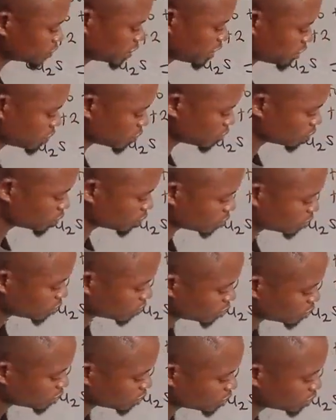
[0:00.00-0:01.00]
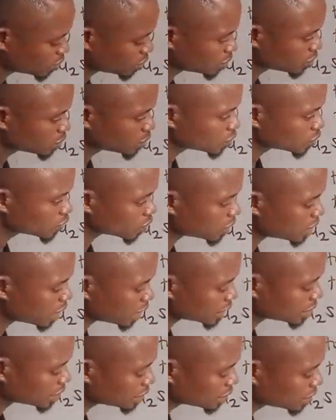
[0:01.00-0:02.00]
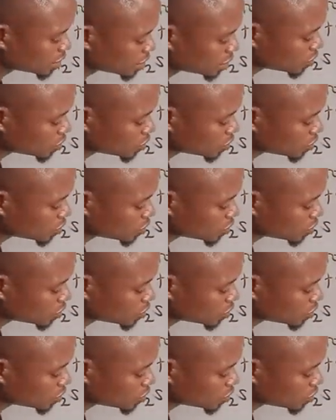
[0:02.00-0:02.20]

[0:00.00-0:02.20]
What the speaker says: 0. So that